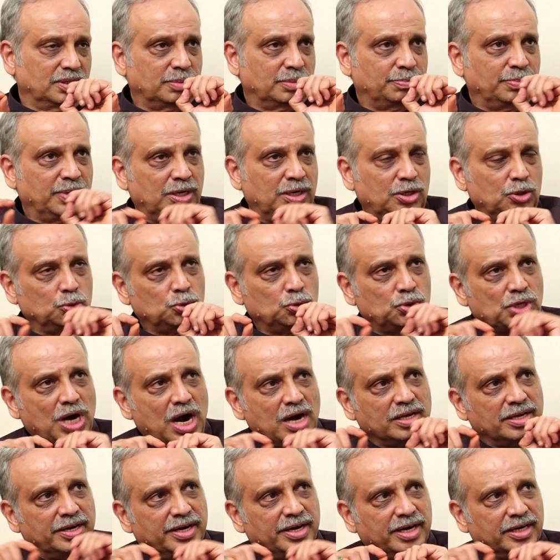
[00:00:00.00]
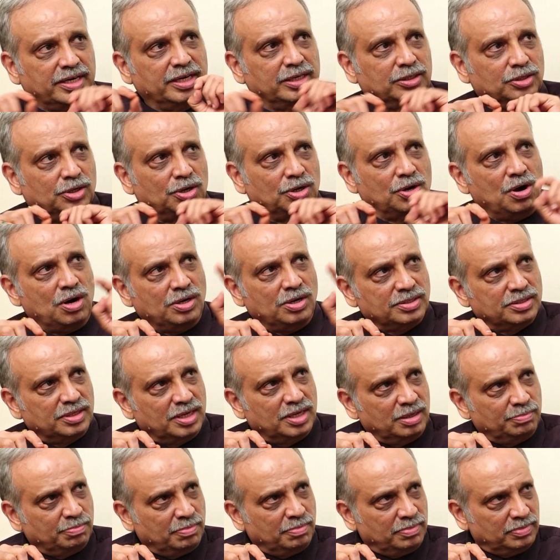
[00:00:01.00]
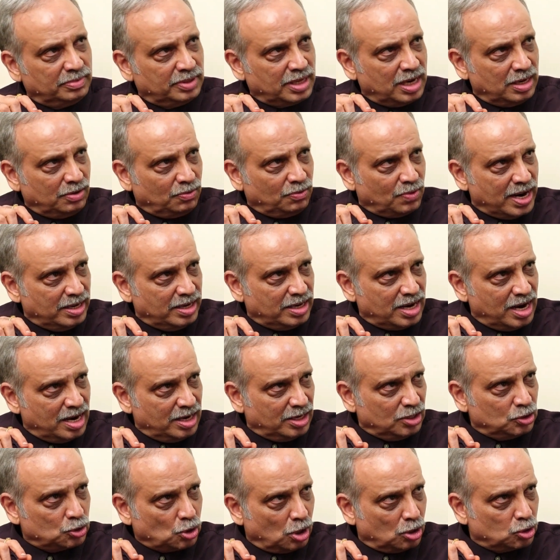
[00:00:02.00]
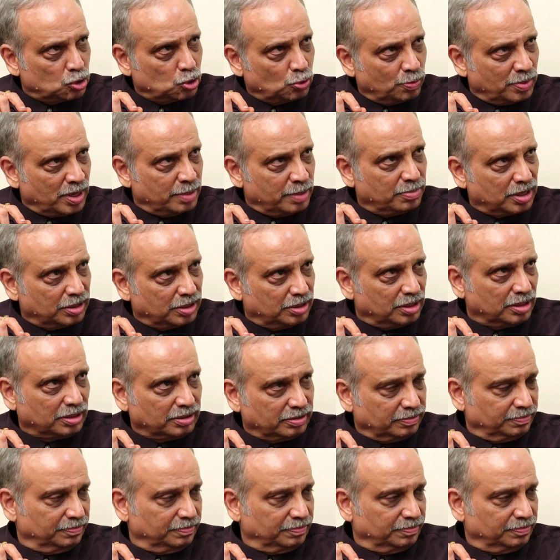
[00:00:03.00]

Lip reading: The minute you start connecting the dots, then that white ant is also my brother.